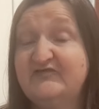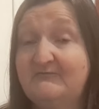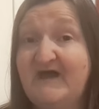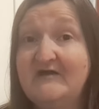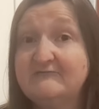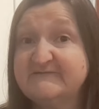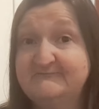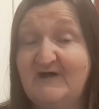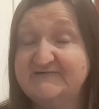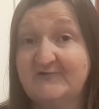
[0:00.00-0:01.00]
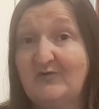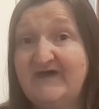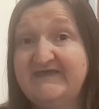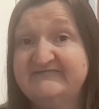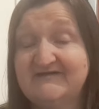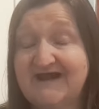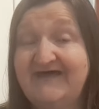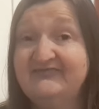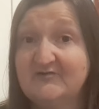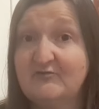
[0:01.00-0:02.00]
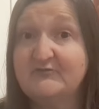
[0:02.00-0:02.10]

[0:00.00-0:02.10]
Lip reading: the bar was much quieter and there were